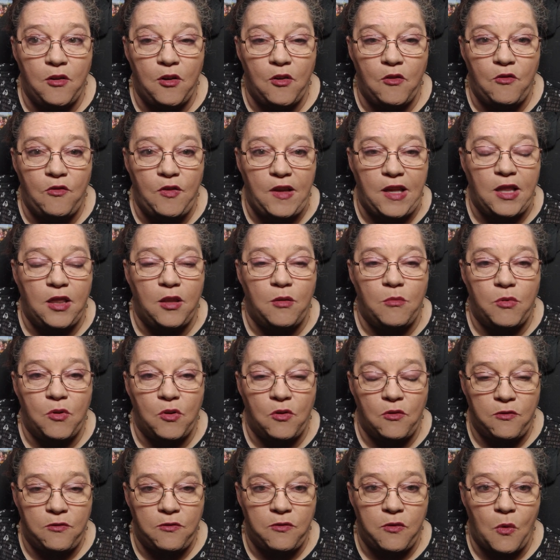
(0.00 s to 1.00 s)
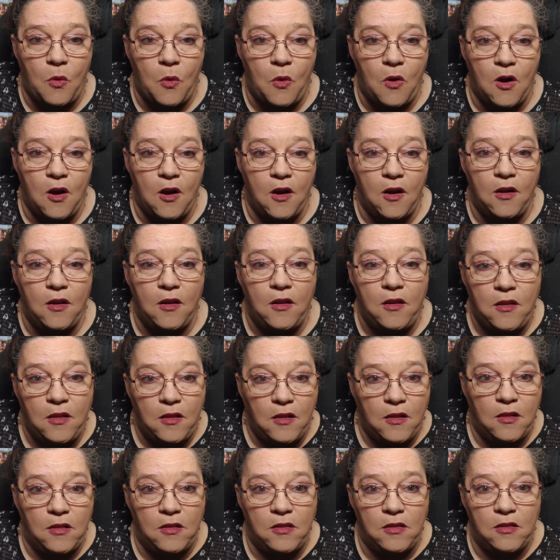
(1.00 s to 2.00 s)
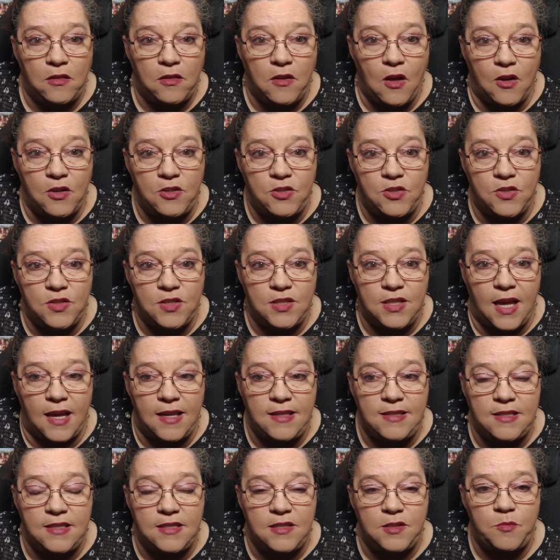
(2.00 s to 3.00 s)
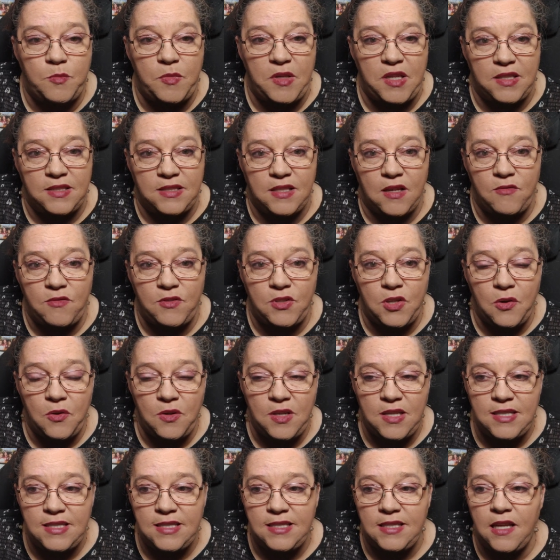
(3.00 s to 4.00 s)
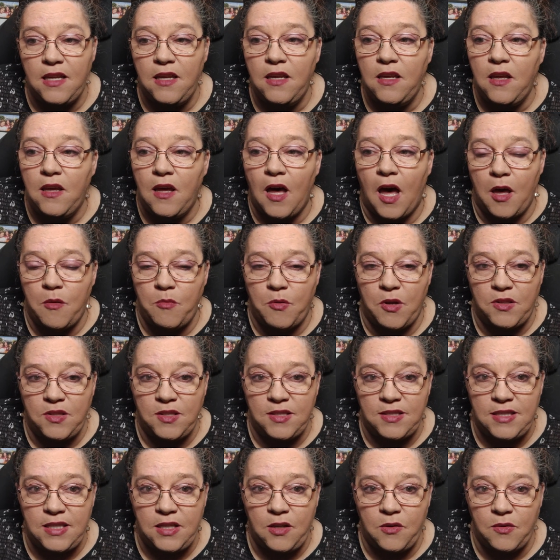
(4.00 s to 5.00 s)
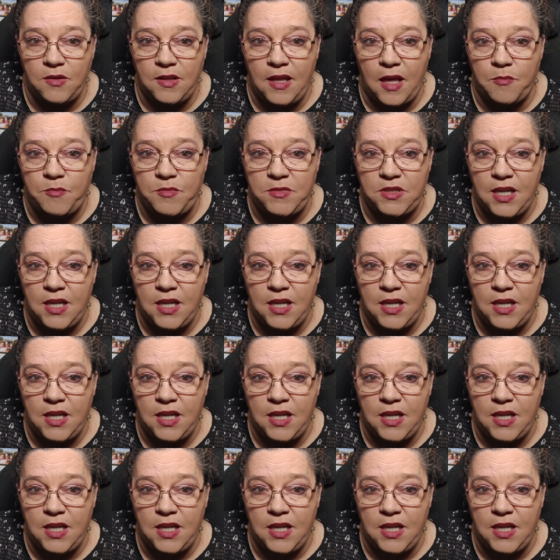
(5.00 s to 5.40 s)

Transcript: available for larger sizes, because I've noticed I bought the Secret Lab